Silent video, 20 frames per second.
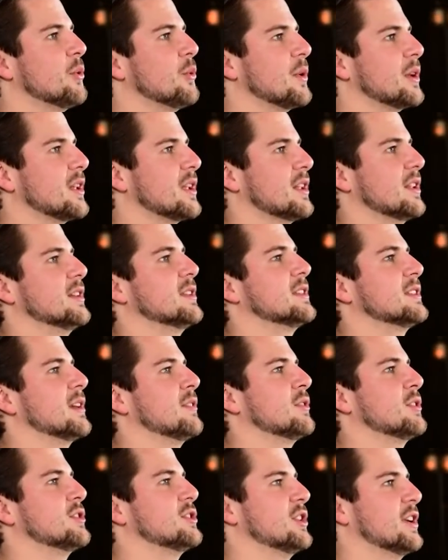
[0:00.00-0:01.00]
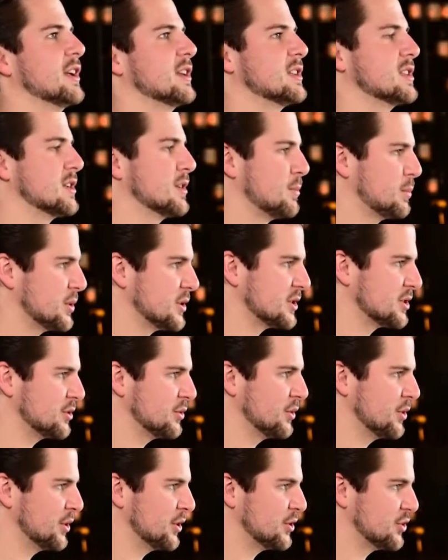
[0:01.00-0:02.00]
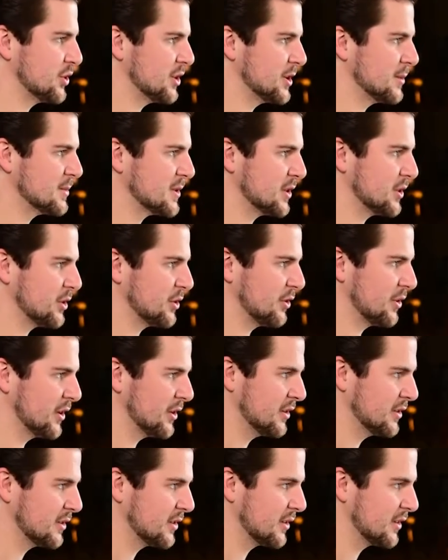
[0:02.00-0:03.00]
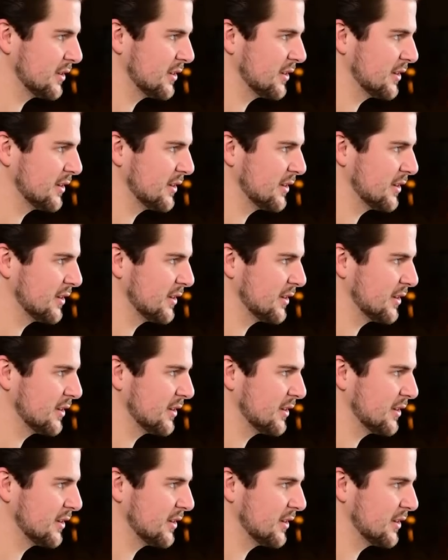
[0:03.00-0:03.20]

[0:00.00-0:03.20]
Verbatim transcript: it when kids have the chance to pursue their dreams and careers?